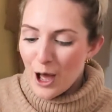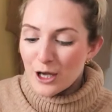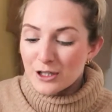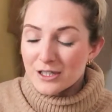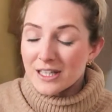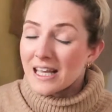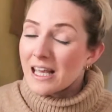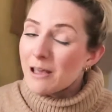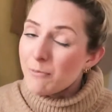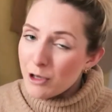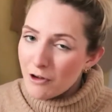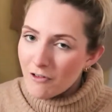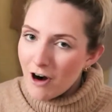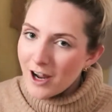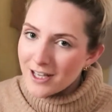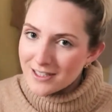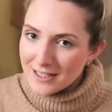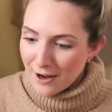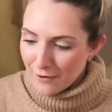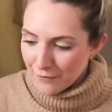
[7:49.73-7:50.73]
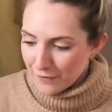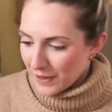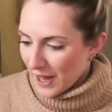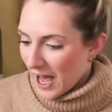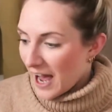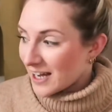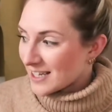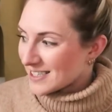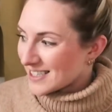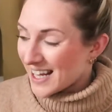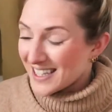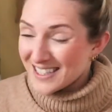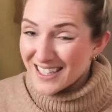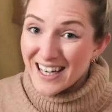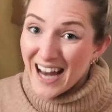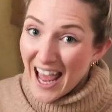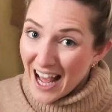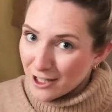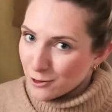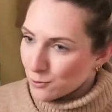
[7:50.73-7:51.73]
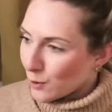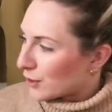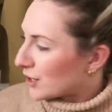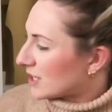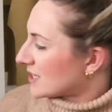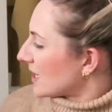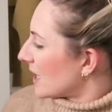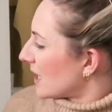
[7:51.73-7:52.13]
So keep your eyes out for that, because that's the next one that's